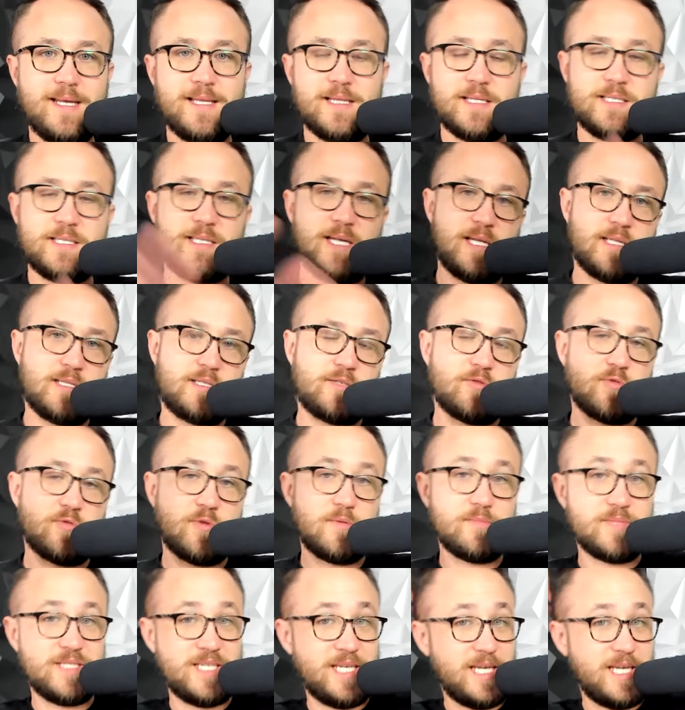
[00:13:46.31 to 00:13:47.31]
The
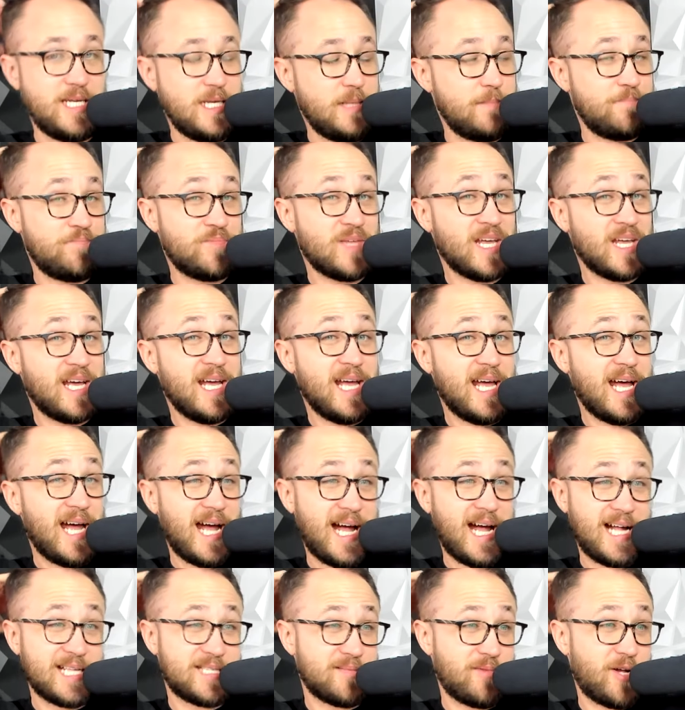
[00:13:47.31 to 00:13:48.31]
Sandstorm team
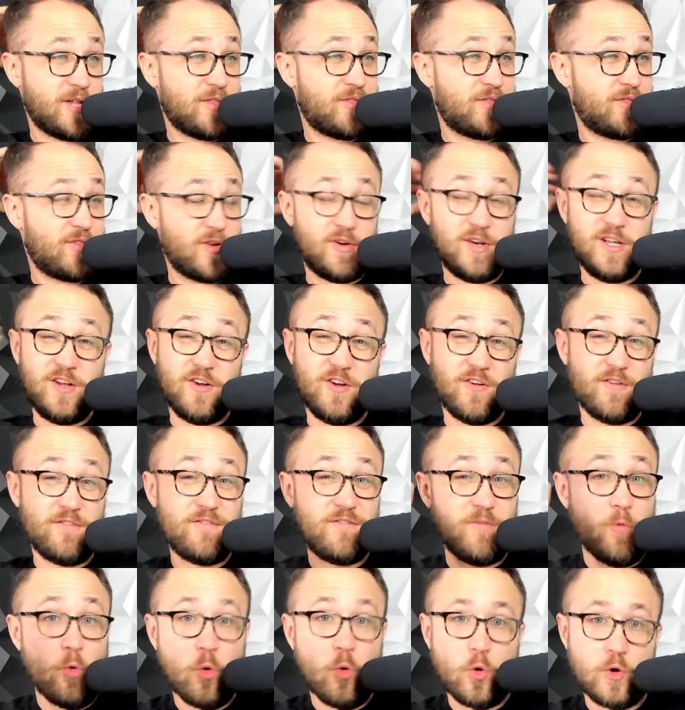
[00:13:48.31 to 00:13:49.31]
has about 30 or
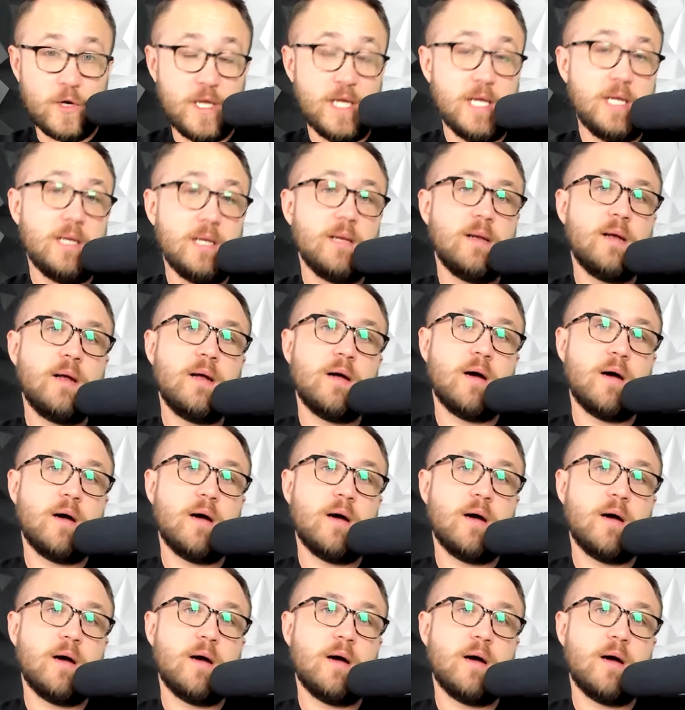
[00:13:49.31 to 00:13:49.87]
40